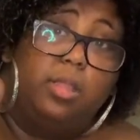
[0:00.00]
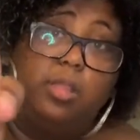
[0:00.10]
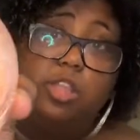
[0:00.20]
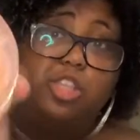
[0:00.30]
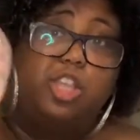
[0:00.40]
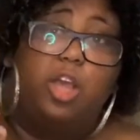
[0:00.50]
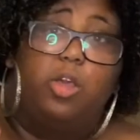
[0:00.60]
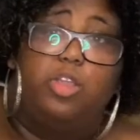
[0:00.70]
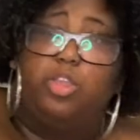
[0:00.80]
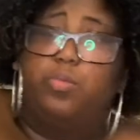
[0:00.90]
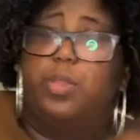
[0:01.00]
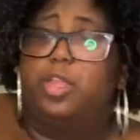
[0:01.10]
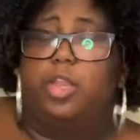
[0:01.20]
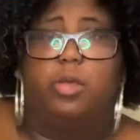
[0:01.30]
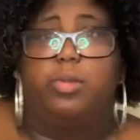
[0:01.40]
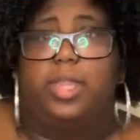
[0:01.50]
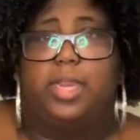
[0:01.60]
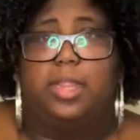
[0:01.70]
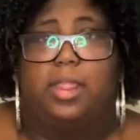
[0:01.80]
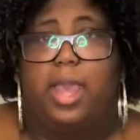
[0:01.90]
So you really don't need
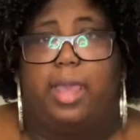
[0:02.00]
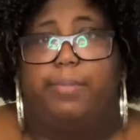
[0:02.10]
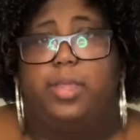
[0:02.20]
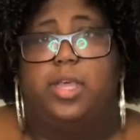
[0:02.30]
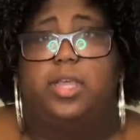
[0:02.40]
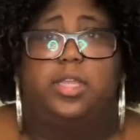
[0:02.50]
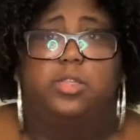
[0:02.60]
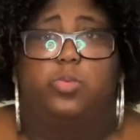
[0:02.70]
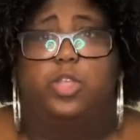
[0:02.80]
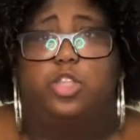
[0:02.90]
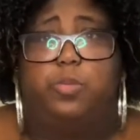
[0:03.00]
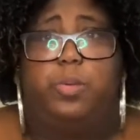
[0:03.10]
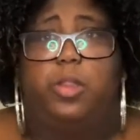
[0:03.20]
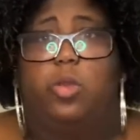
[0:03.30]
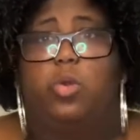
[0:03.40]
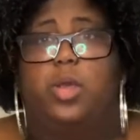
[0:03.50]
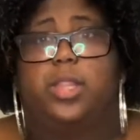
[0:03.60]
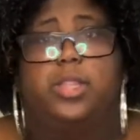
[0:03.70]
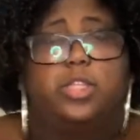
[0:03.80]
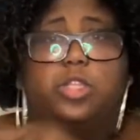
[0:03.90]
a lot, because once you put it
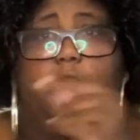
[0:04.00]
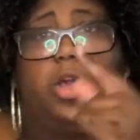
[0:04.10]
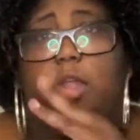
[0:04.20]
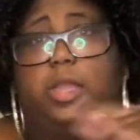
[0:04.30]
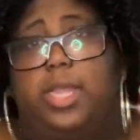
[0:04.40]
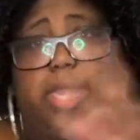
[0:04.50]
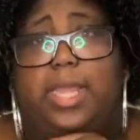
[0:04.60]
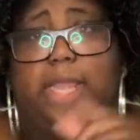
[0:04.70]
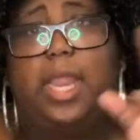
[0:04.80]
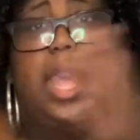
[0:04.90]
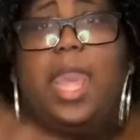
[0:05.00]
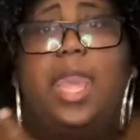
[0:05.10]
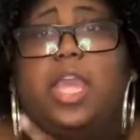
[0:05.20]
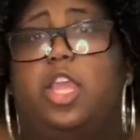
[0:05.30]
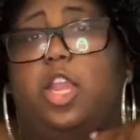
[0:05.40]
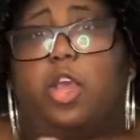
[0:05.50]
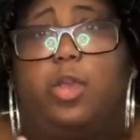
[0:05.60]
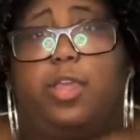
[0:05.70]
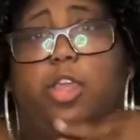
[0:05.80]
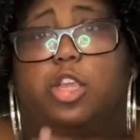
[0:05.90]
on, the salt in it, you know,
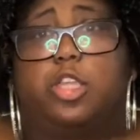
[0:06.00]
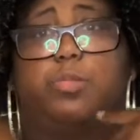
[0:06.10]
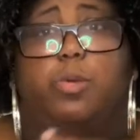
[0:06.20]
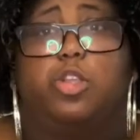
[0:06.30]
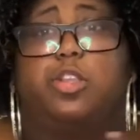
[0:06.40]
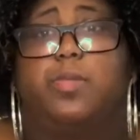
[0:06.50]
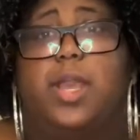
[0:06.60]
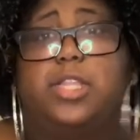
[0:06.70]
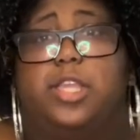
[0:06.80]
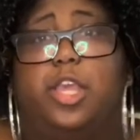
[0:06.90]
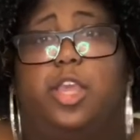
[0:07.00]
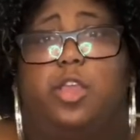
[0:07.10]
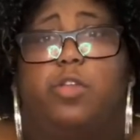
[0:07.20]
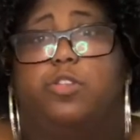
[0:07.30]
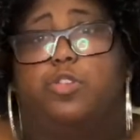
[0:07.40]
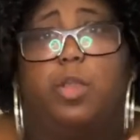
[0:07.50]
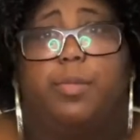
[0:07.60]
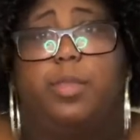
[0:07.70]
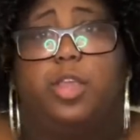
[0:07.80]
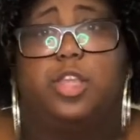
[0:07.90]
and you're moisturizing and you're
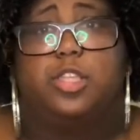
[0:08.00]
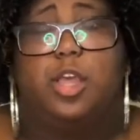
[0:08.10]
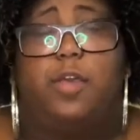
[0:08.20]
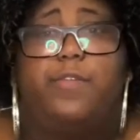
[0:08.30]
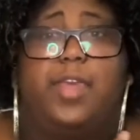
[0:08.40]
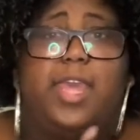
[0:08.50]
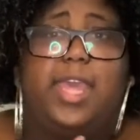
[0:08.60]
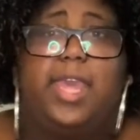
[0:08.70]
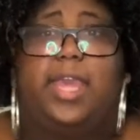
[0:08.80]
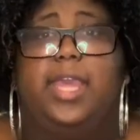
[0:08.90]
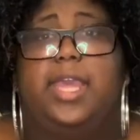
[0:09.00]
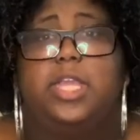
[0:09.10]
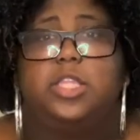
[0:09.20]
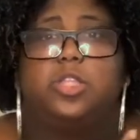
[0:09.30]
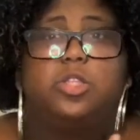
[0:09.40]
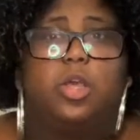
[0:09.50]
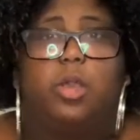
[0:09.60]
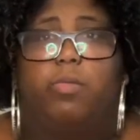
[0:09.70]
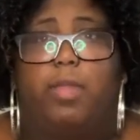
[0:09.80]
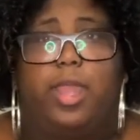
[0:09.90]
scrubbing yourself, it gets
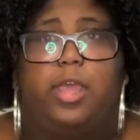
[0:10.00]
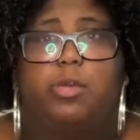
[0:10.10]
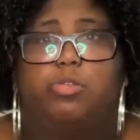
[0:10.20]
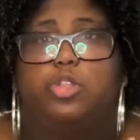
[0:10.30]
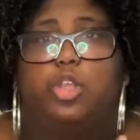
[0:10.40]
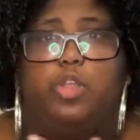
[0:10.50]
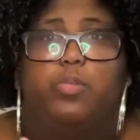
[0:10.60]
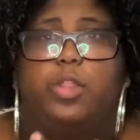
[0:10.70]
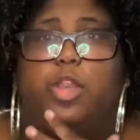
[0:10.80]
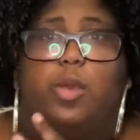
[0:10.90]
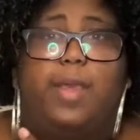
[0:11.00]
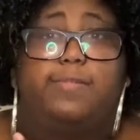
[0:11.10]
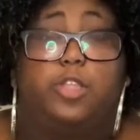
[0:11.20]
around. So you really don't have